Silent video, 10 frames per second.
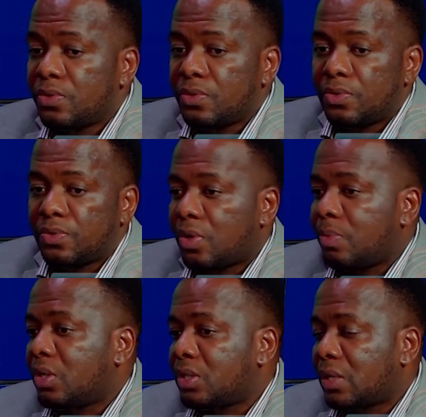from
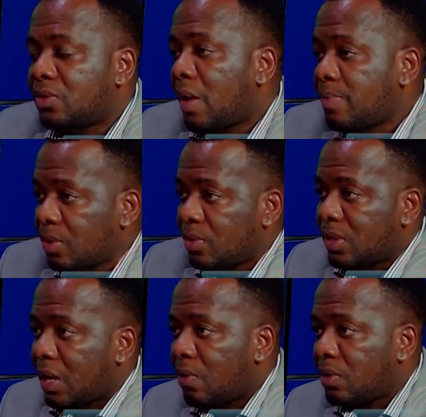Ota to
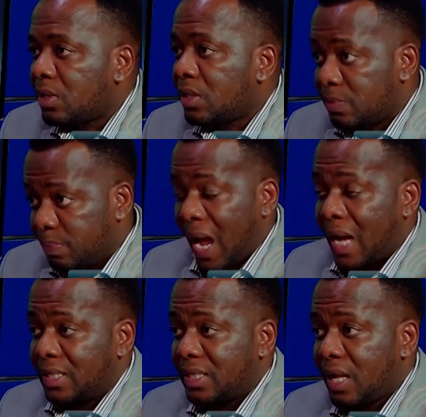Abeokuta is
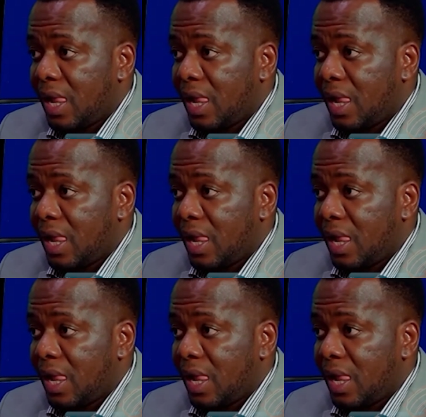bad.